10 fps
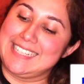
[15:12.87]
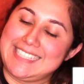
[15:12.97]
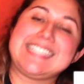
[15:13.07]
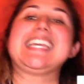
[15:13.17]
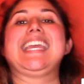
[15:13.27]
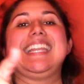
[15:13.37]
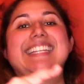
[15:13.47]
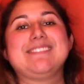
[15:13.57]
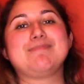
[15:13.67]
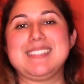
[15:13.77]
Click it,
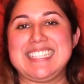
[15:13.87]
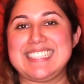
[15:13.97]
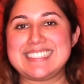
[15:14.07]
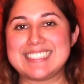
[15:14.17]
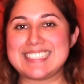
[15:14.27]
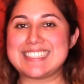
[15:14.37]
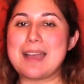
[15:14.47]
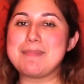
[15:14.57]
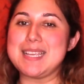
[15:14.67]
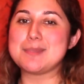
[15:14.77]
please, because
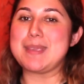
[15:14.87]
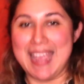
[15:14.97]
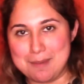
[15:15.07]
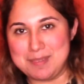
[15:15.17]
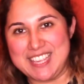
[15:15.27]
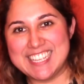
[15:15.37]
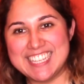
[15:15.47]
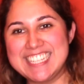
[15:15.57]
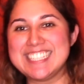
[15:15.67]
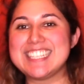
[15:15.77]
that makes me happy.
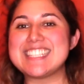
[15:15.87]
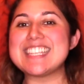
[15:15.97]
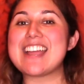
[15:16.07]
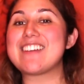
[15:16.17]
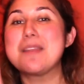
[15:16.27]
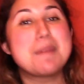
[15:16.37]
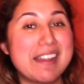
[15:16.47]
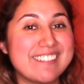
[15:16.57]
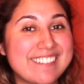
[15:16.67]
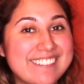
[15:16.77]
You see that red
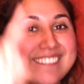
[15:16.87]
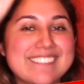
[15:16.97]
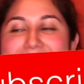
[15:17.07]
button?